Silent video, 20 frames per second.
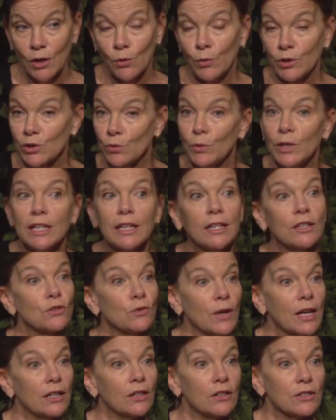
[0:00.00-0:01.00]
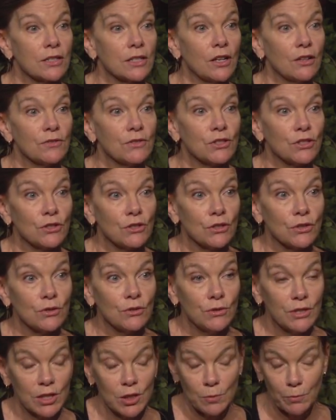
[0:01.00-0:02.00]
which we can train ourselves to
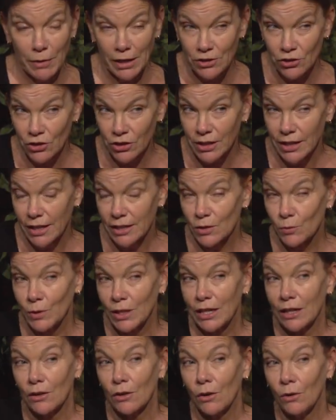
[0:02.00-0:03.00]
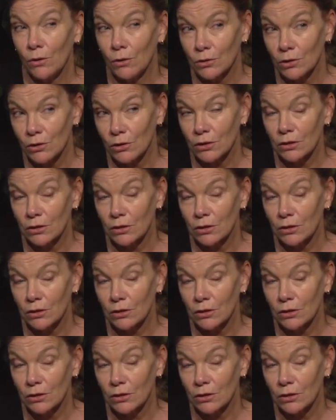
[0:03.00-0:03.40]
do, especially as we get older,